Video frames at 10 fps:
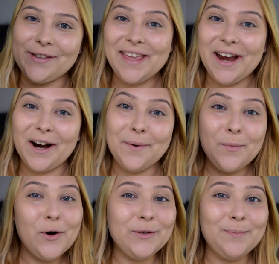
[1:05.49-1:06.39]
Their
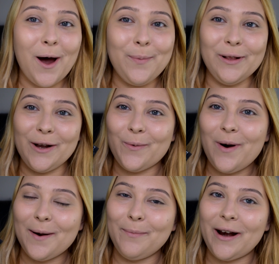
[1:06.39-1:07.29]
most popular one,